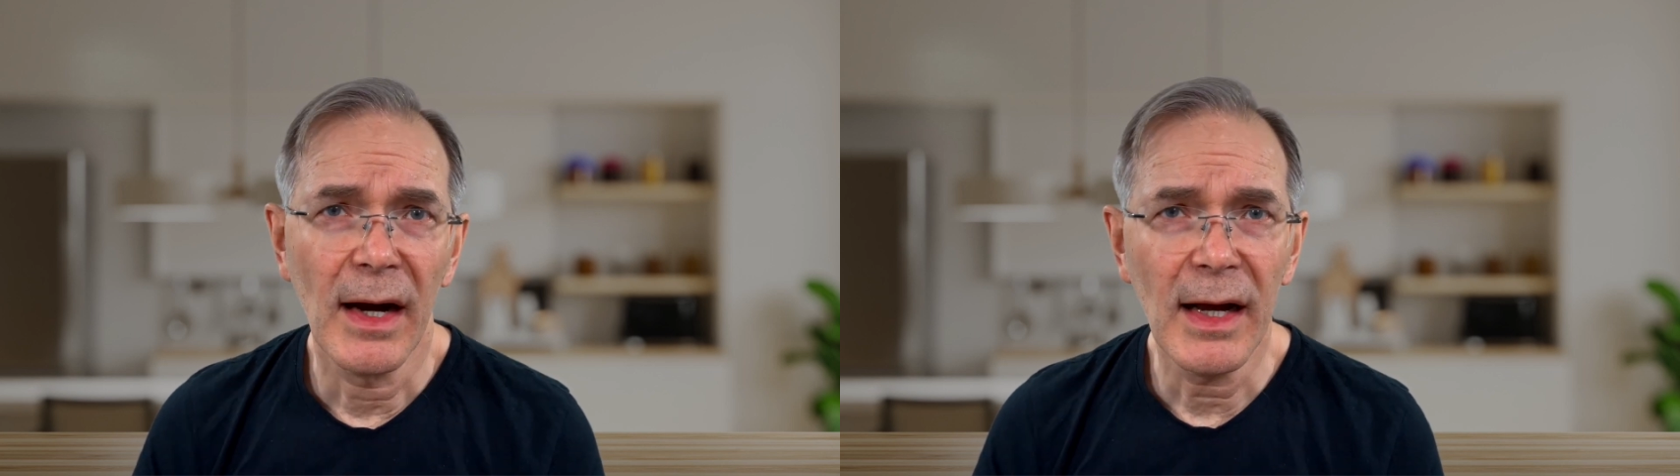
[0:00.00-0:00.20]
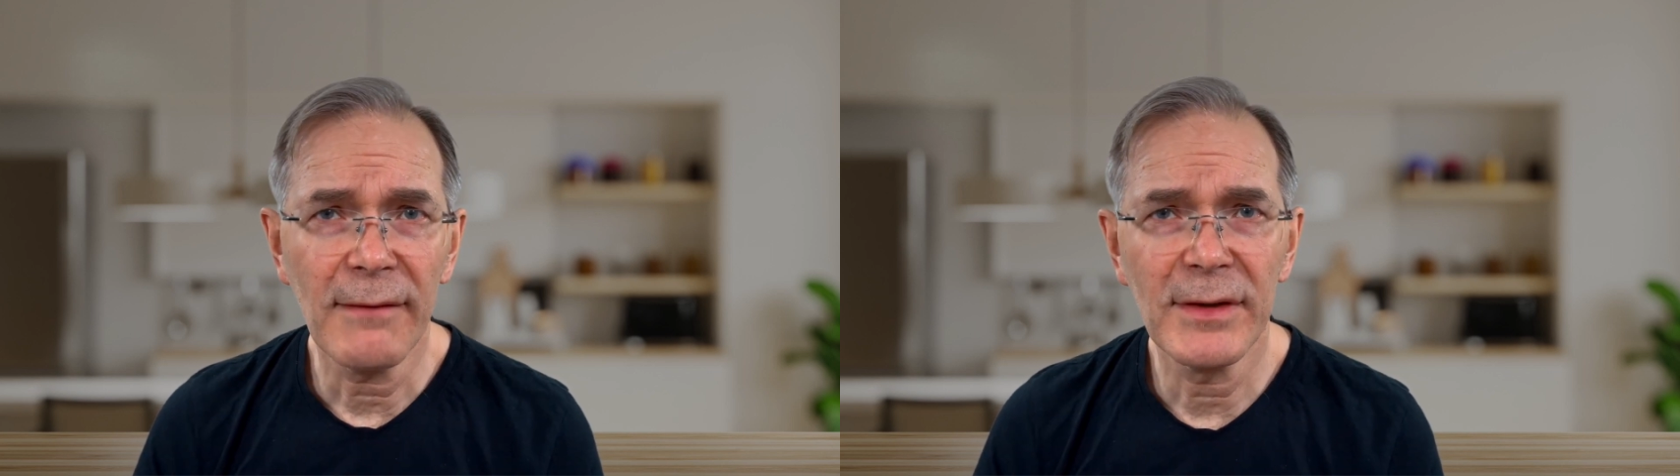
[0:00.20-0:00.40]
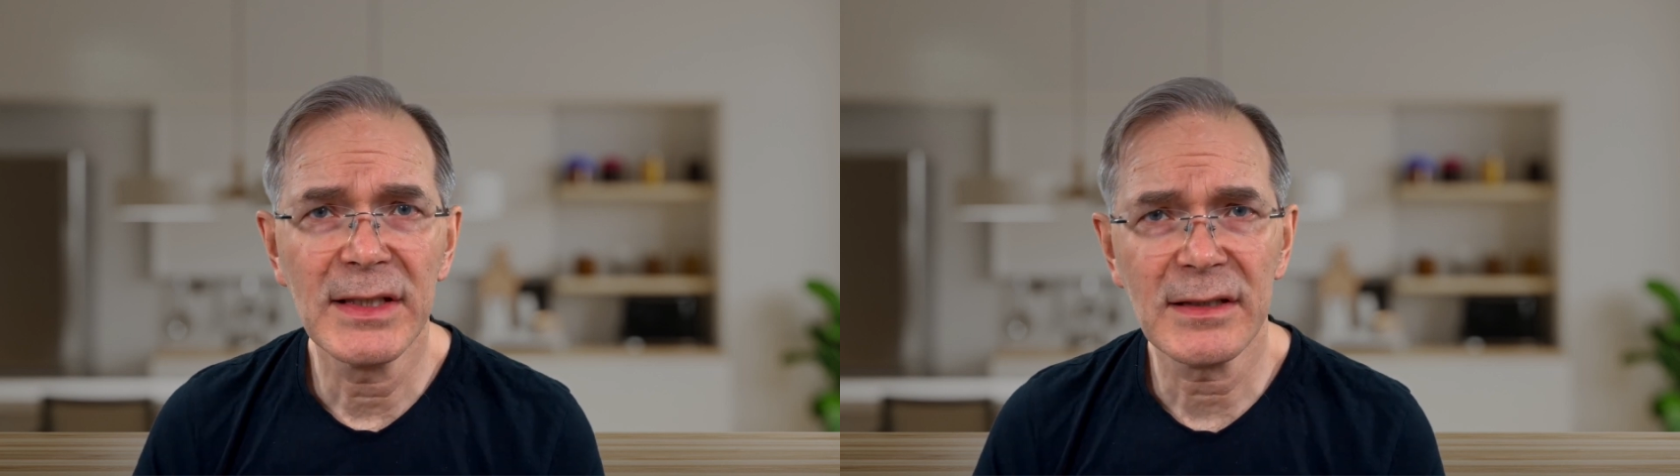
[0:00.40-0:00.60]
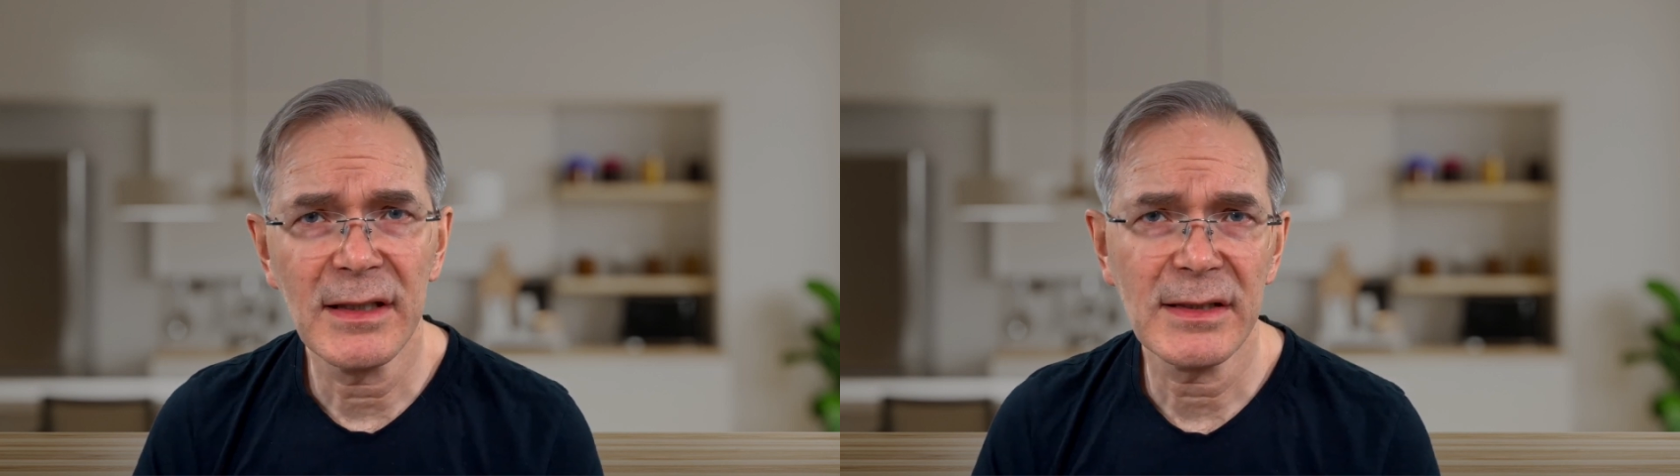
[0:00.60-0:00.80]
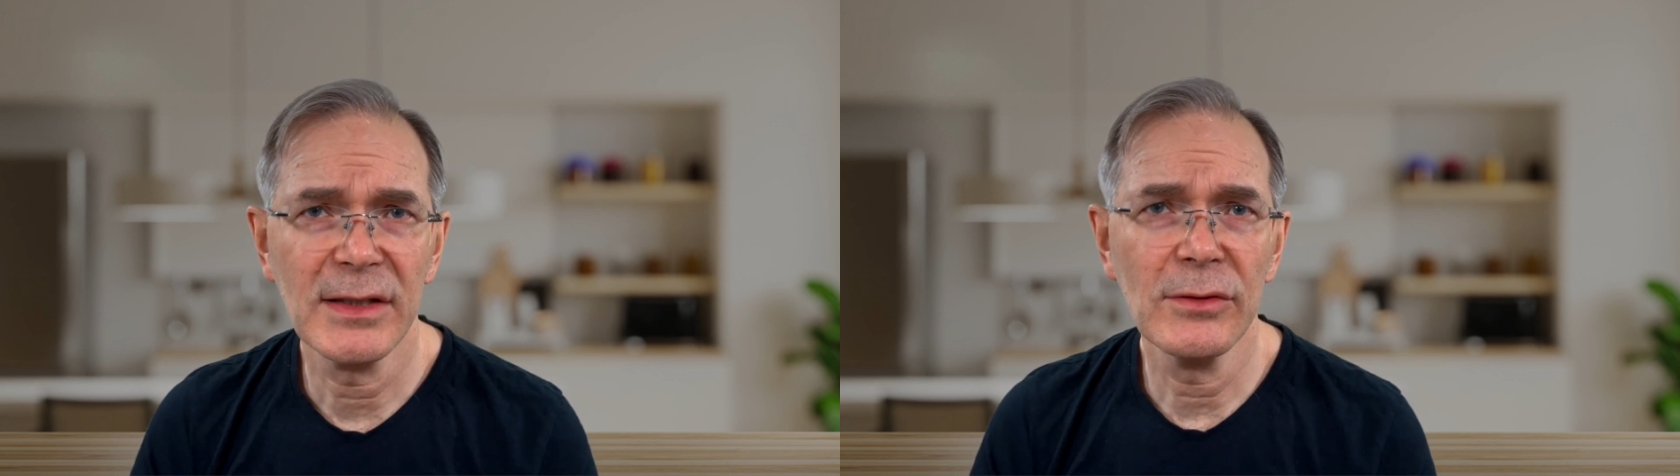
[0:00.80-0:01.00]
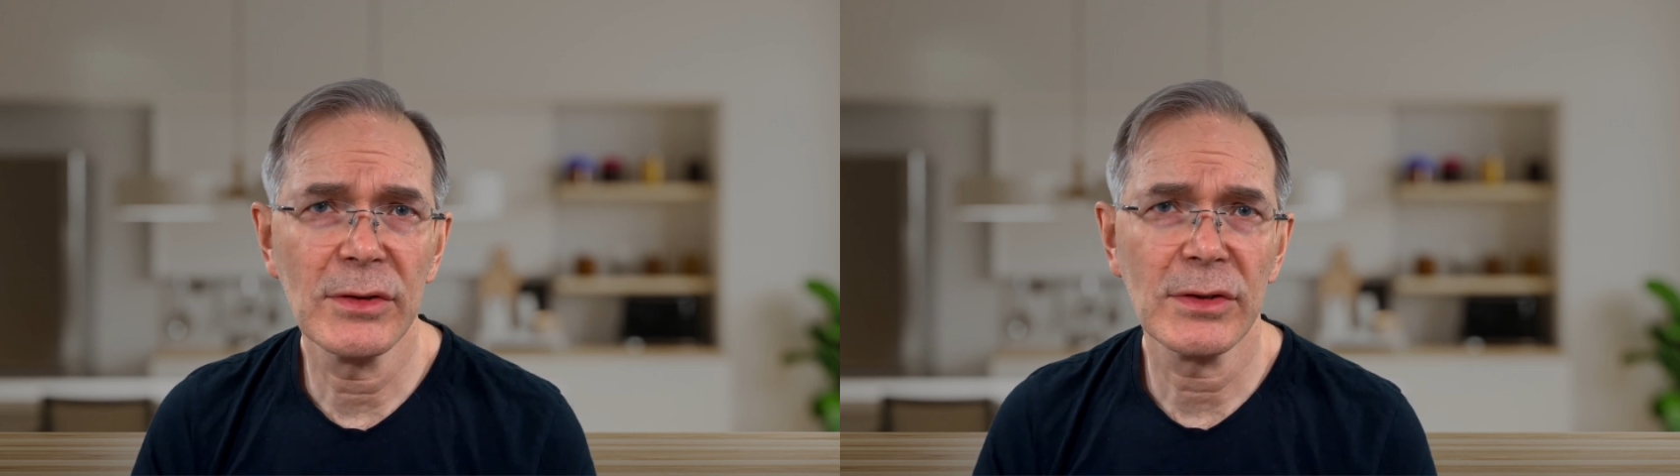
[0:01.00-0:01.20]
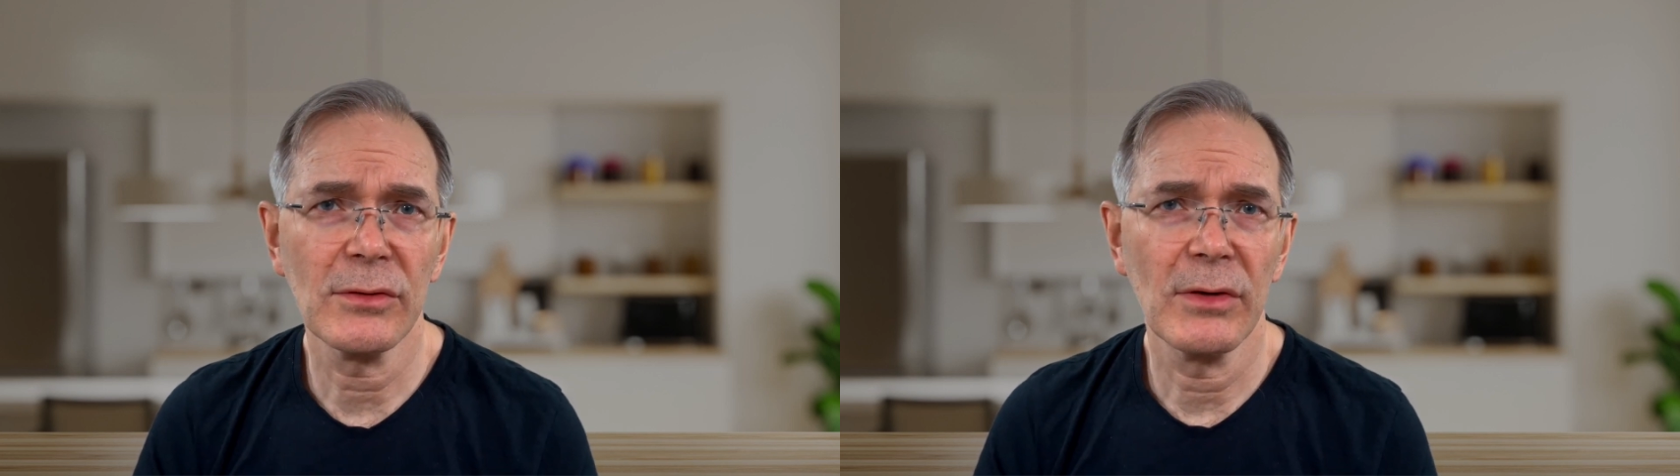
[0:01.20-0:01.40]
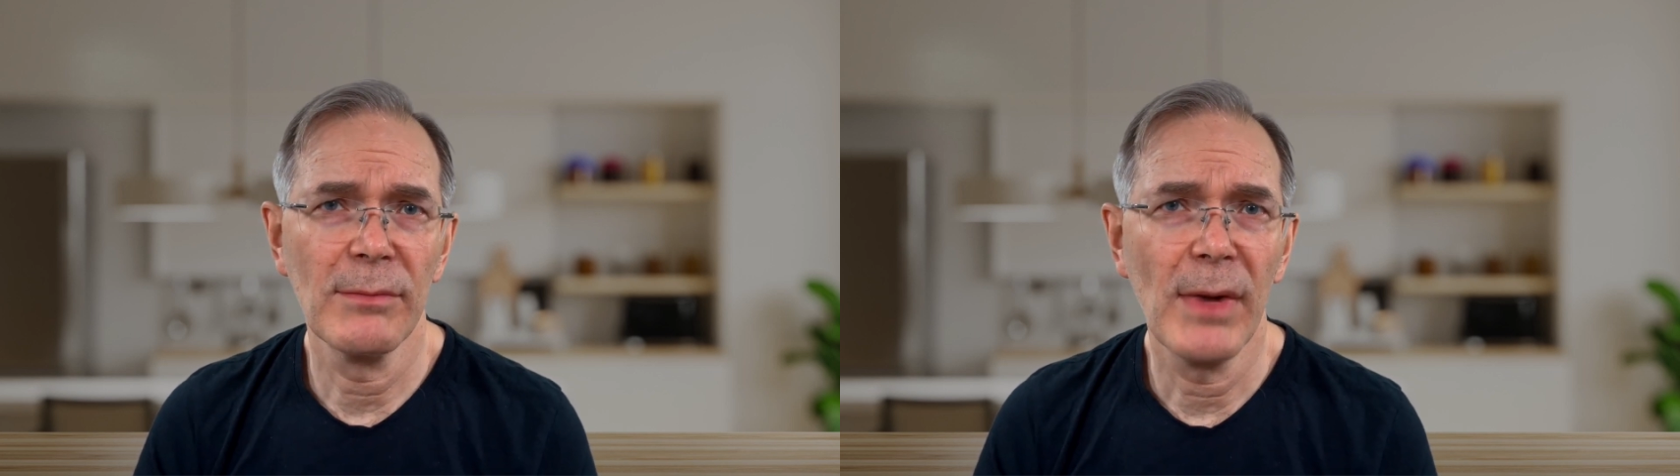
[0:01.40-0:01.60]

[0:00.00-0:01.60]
I have discussed user story